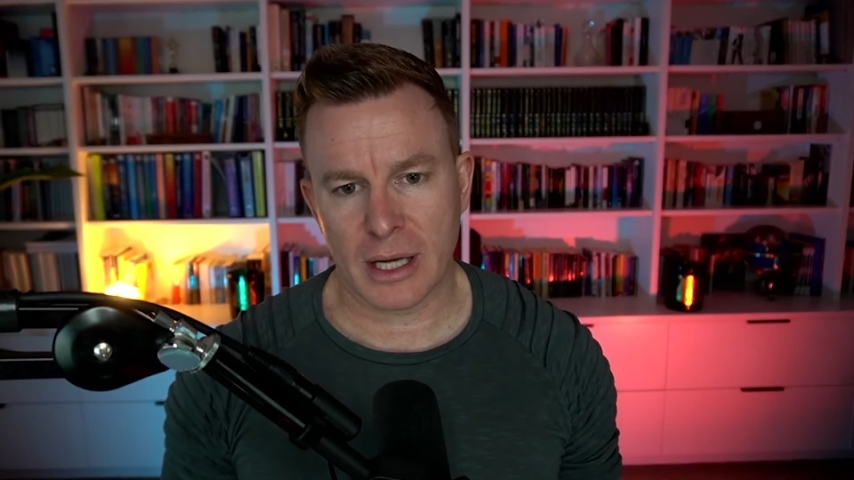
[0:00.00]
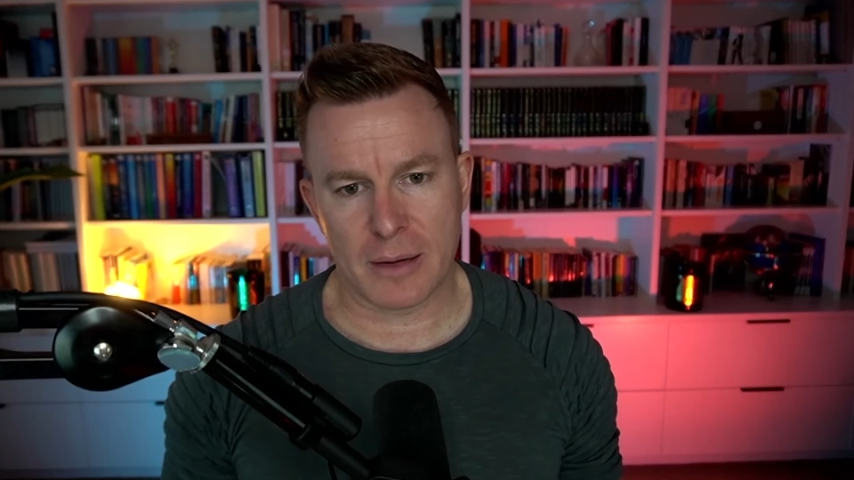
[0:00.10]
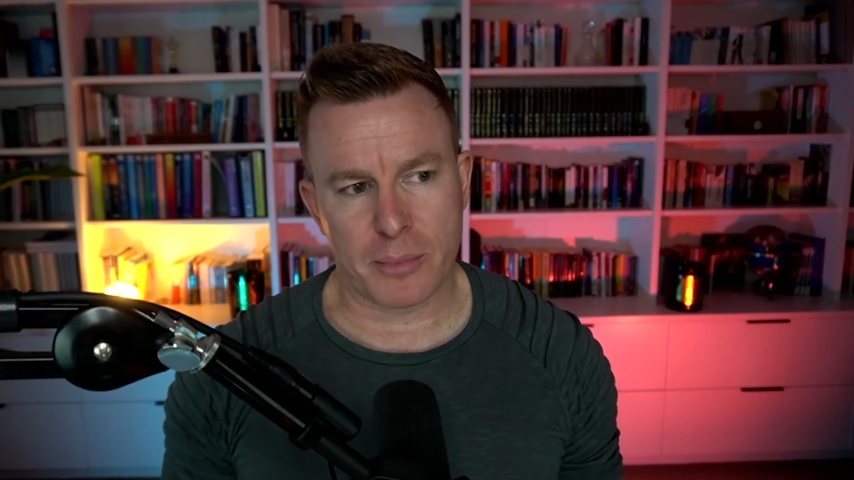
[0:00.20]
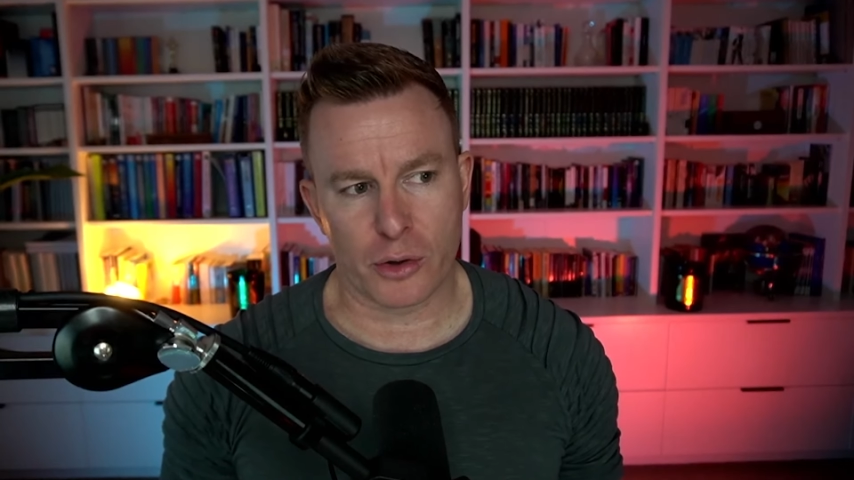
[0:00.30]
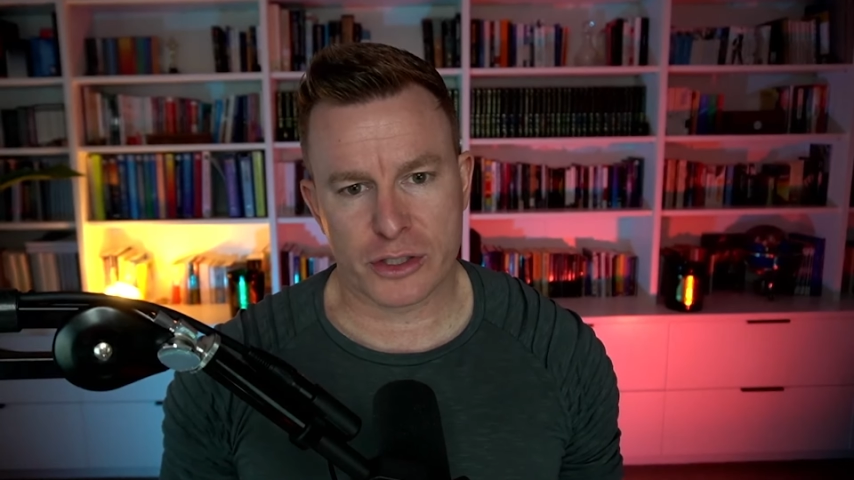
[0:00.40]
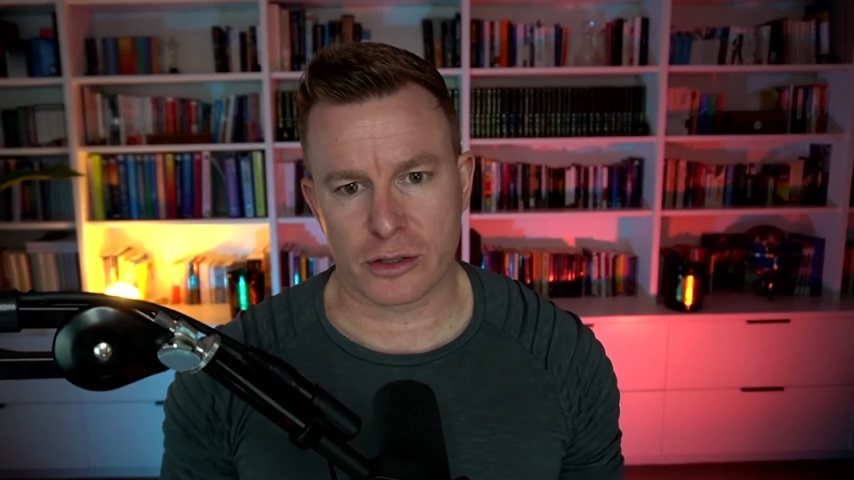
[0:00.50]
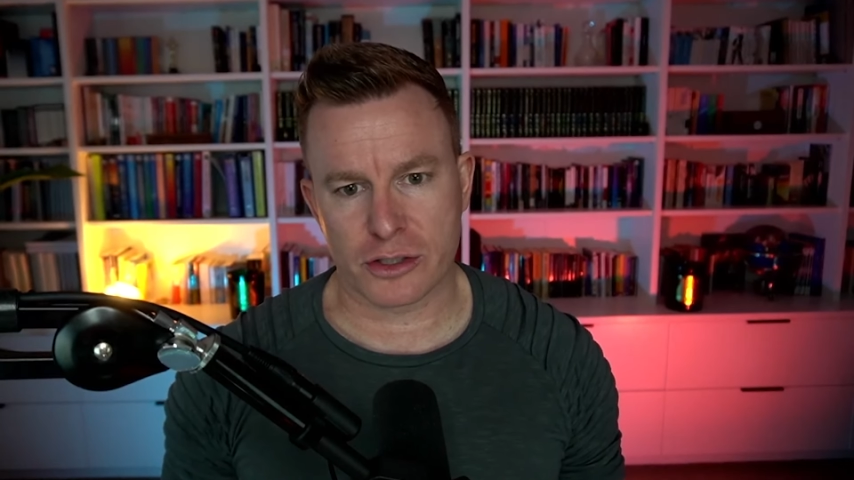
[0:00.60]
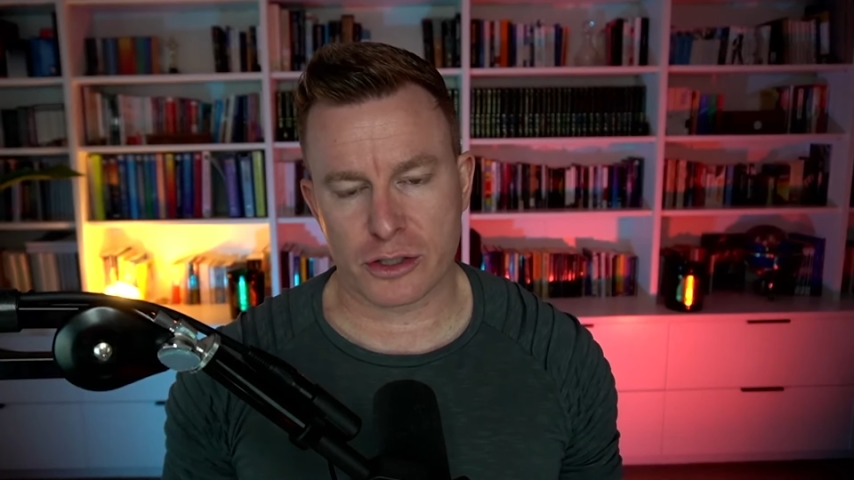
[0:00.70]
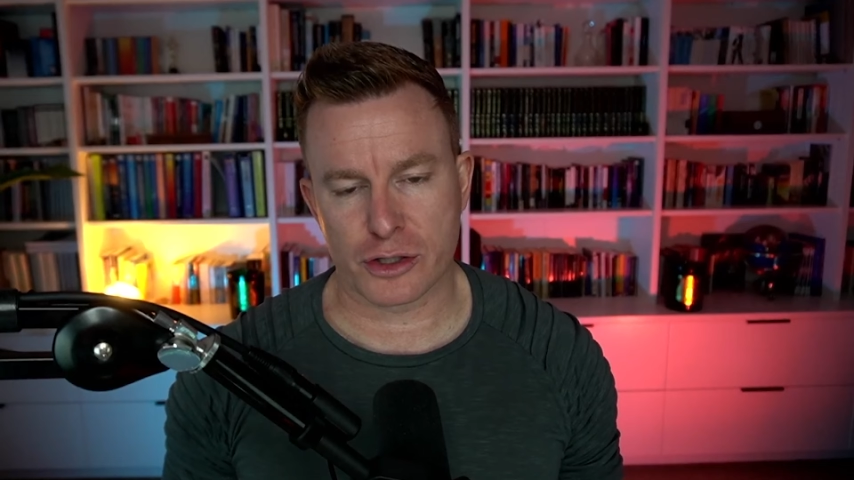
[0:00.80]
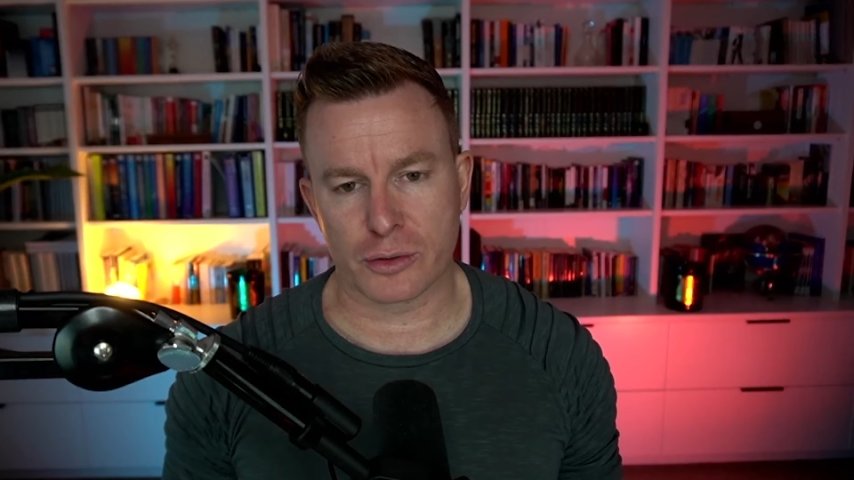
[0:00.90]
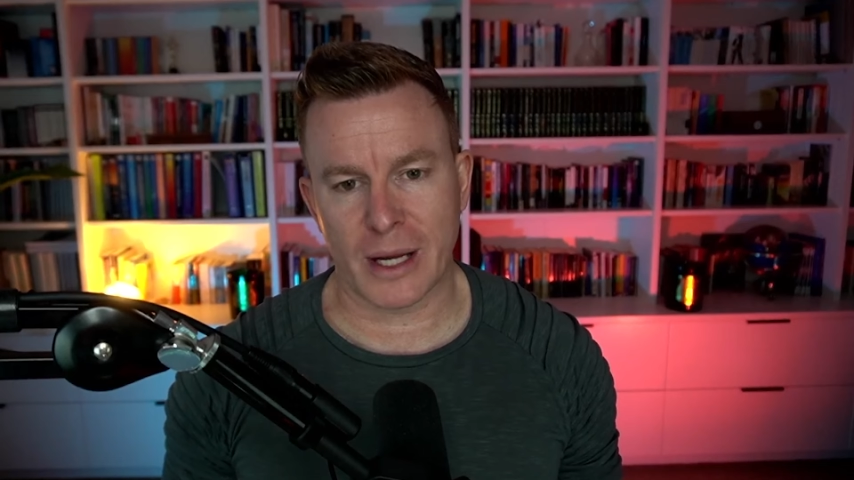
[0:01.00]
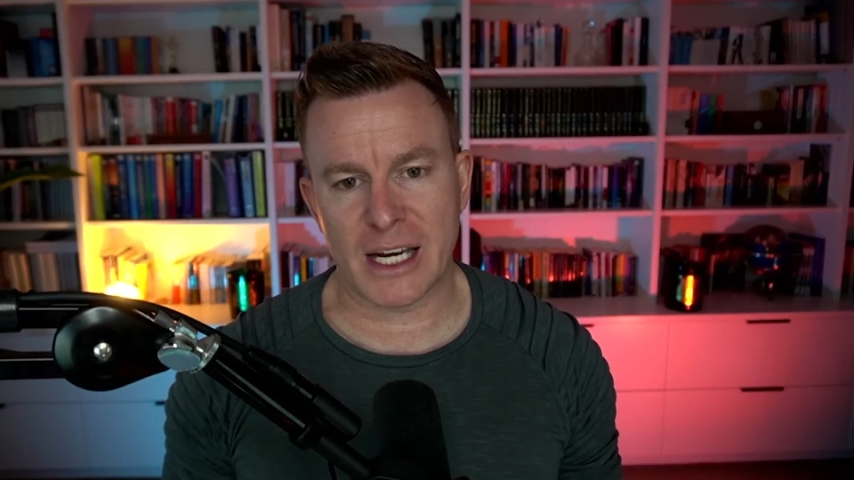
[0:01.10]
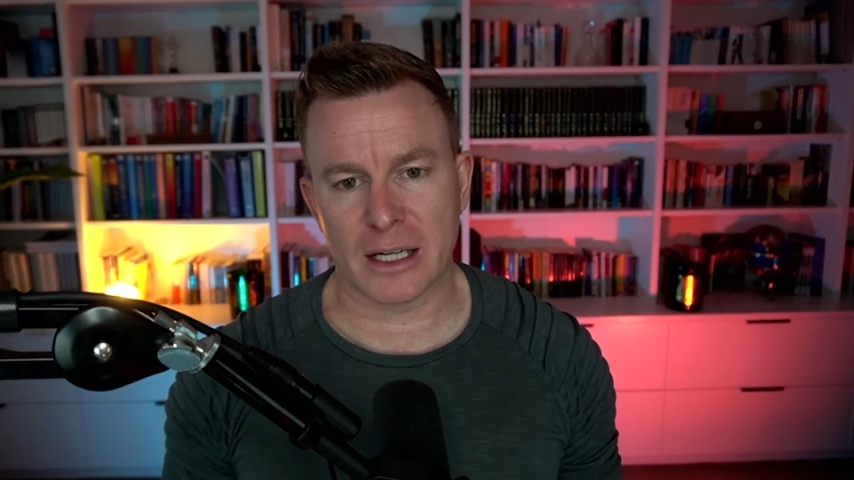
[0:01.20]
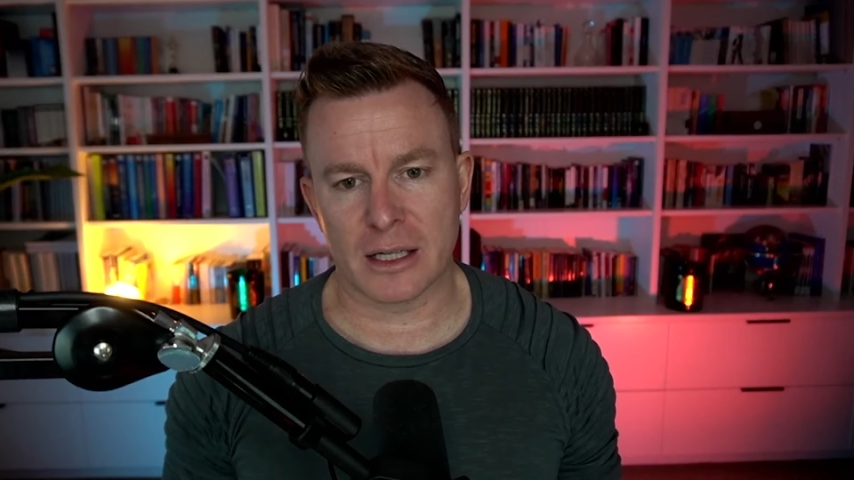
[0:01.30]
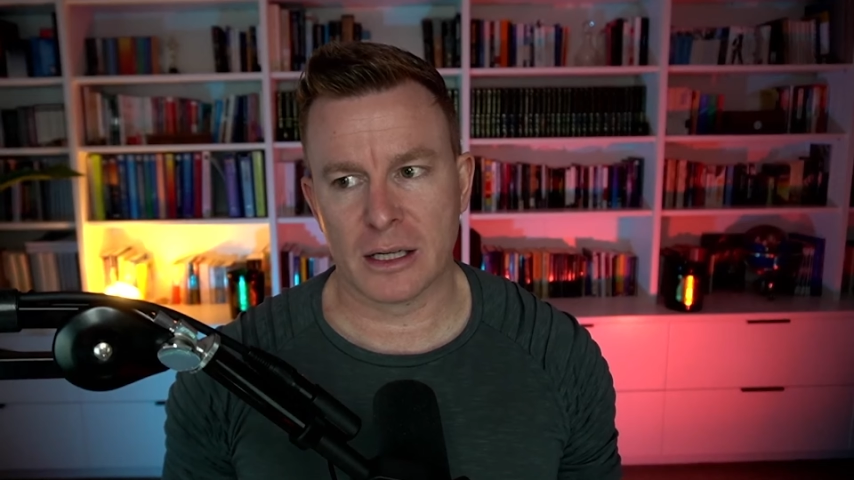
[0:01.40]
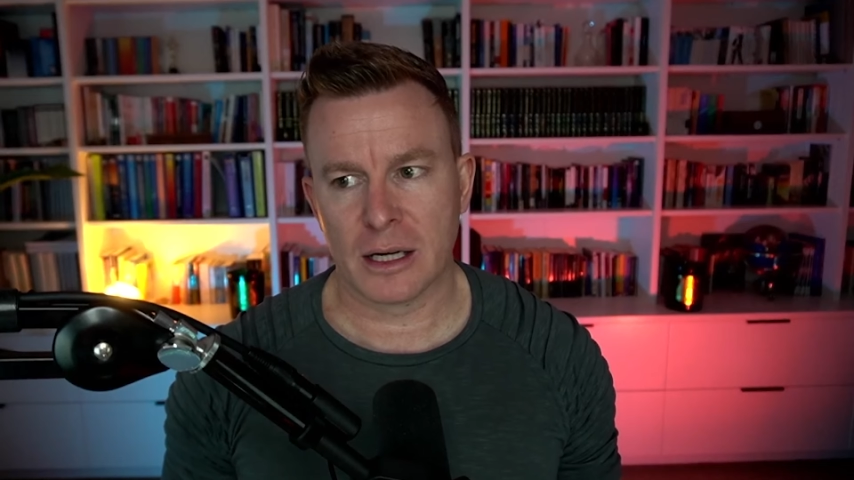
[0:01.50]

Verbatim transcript: and post it on social media.